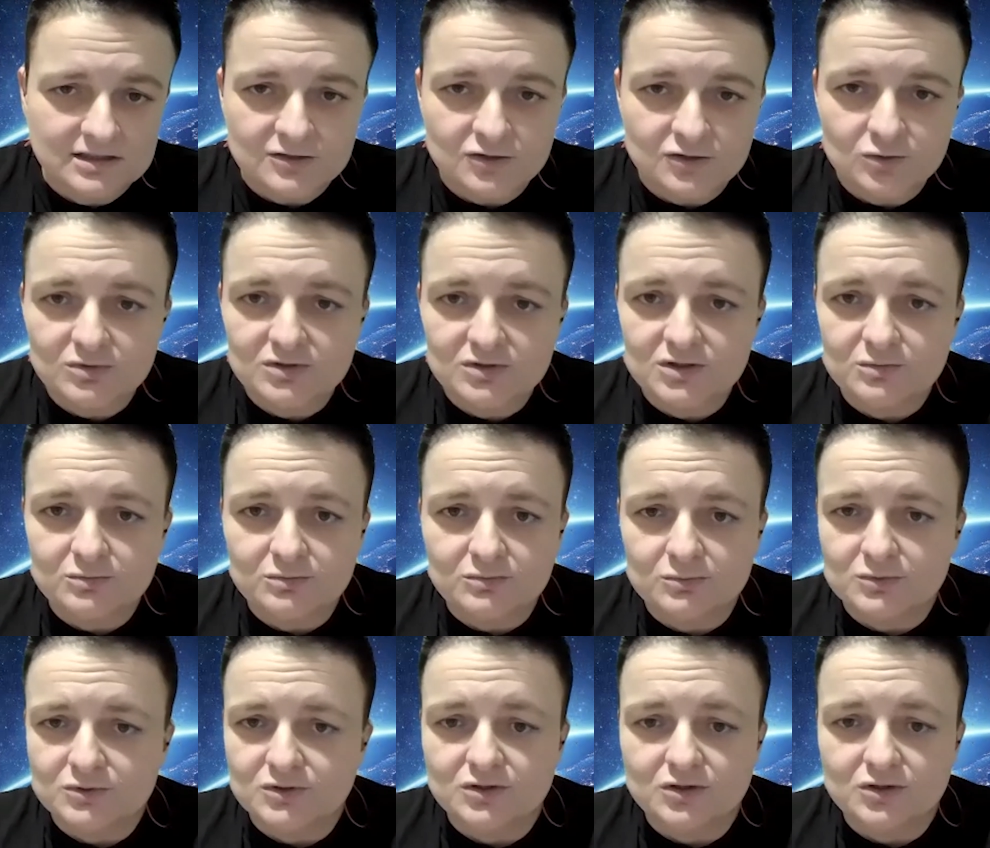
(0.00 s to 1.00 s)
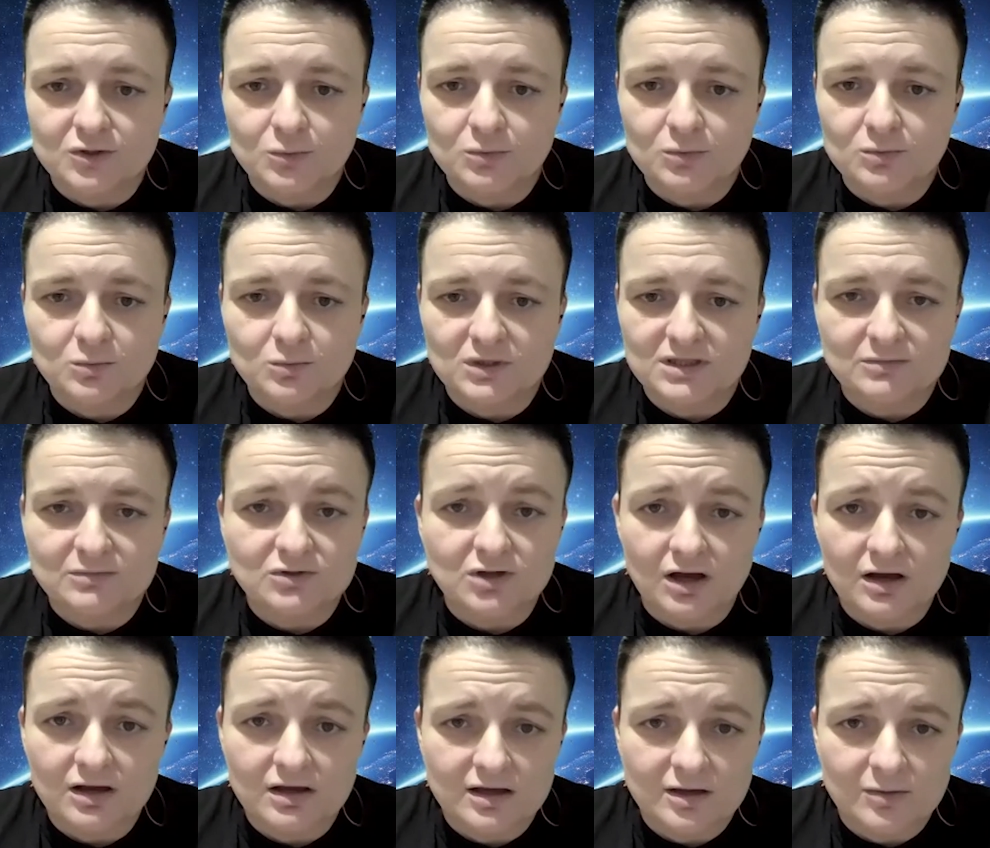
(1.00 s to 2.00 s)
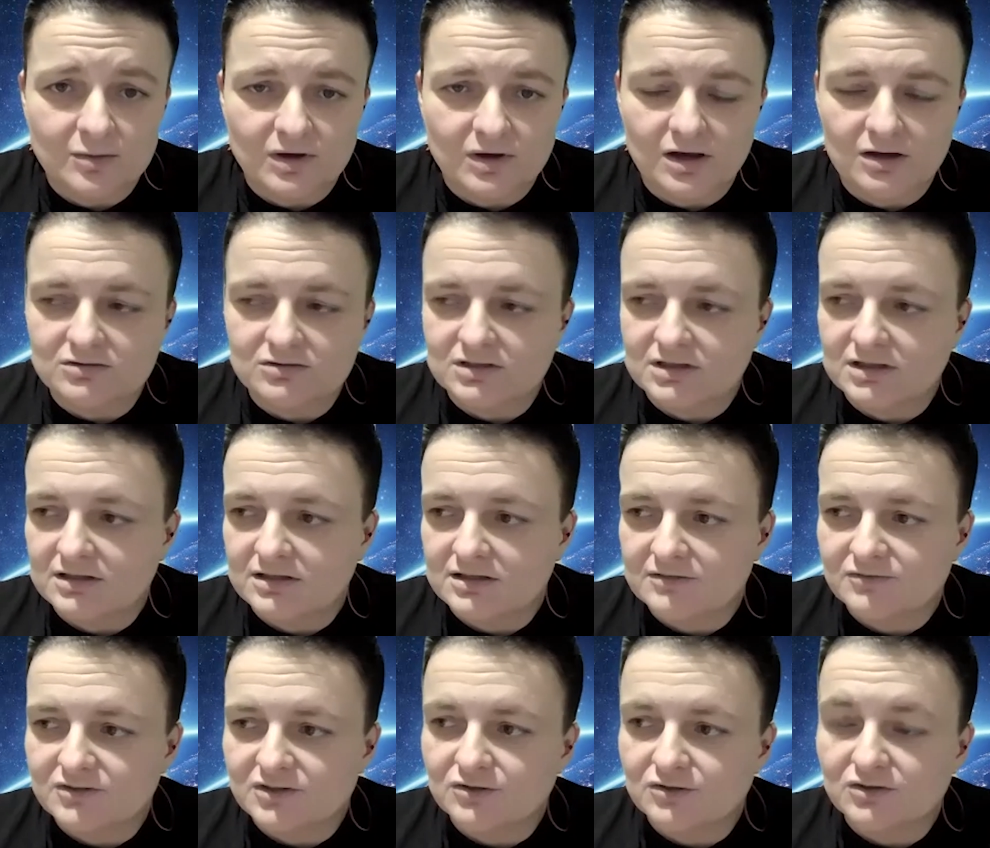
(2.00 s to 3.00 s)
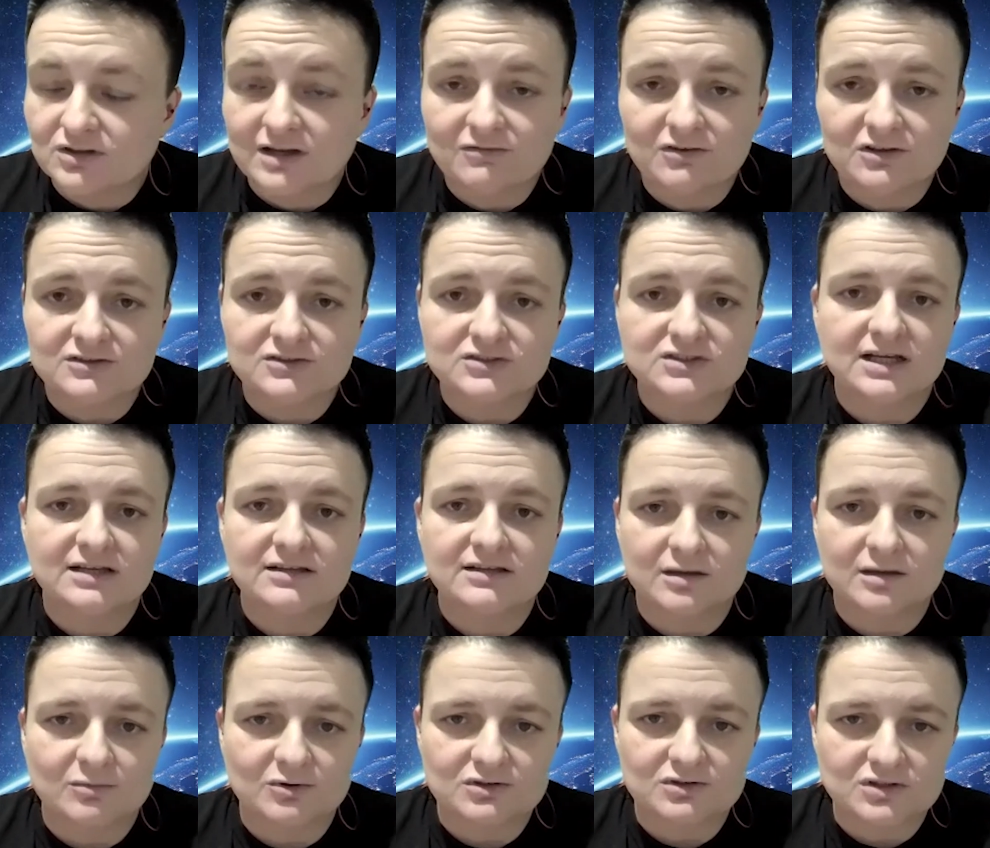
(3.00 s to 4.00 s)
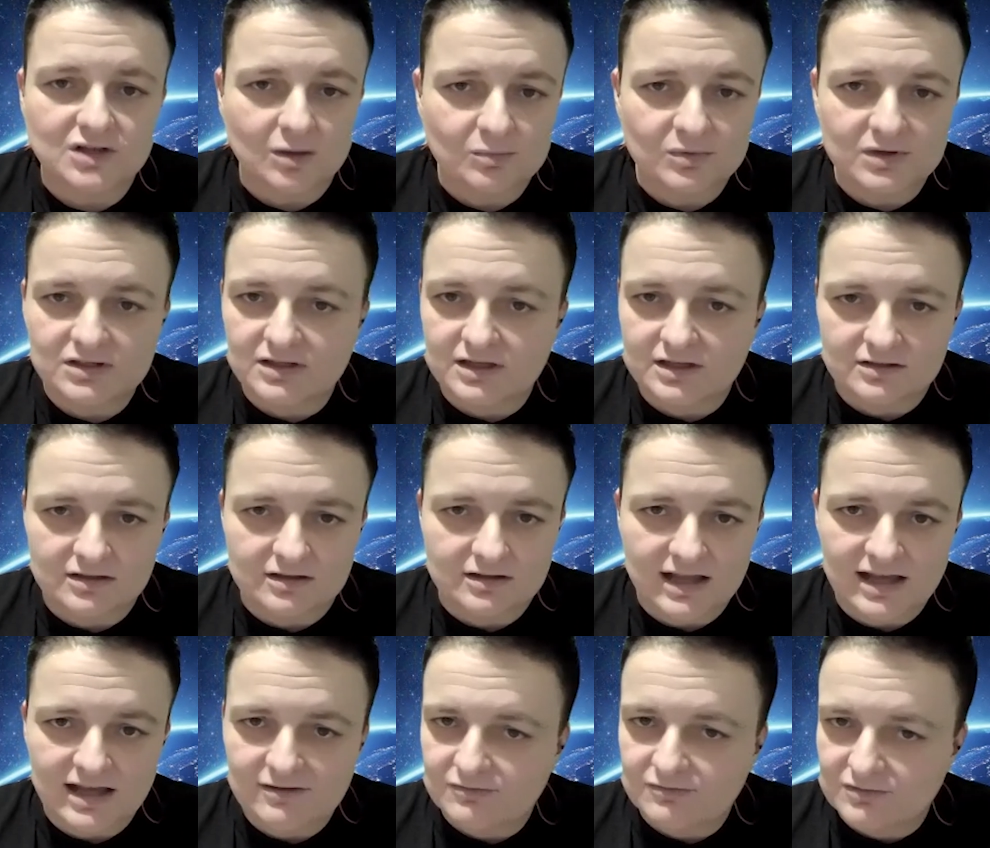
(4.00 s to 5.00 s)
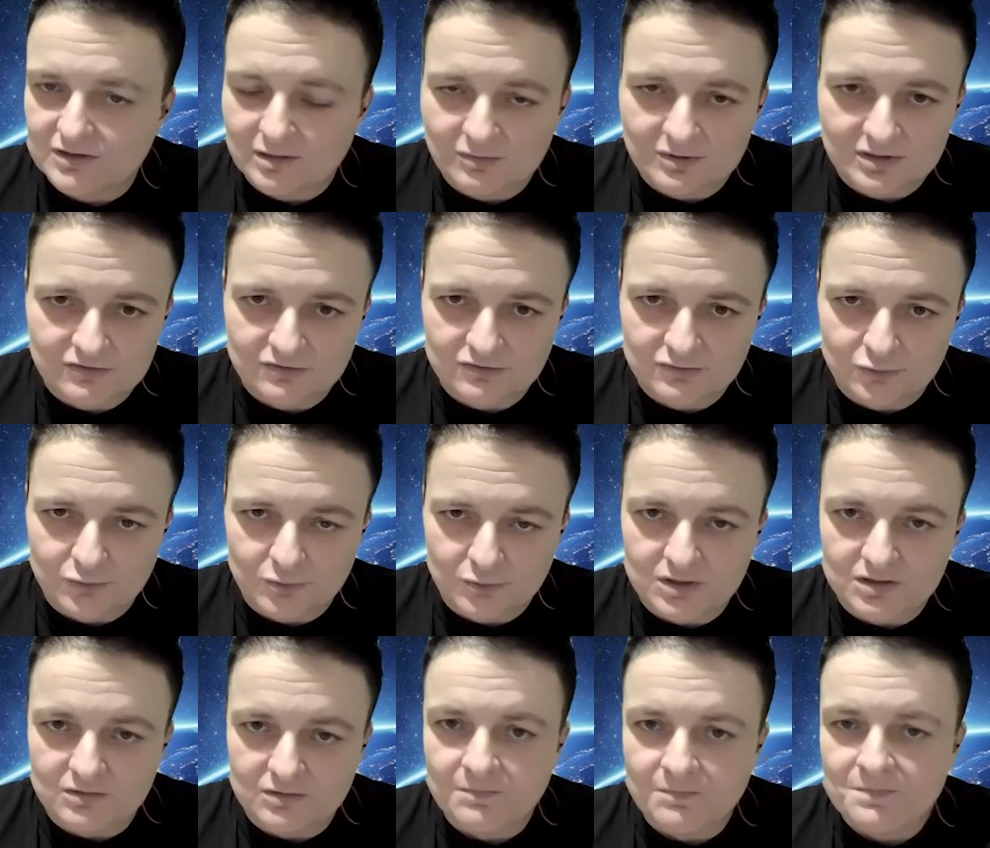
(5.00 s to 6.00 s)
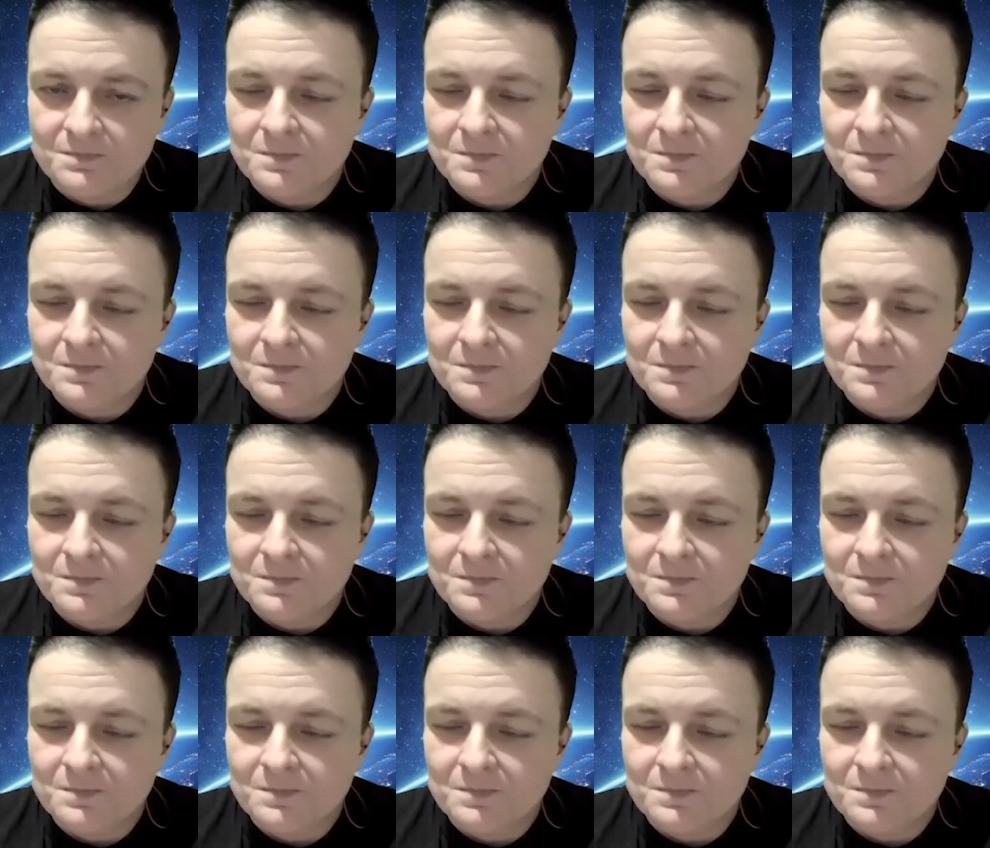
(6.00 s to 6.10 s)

Nobody would know what I'm talking about. And if they don't have understanding about the topic, they cannot laugh. I mean, it's normal.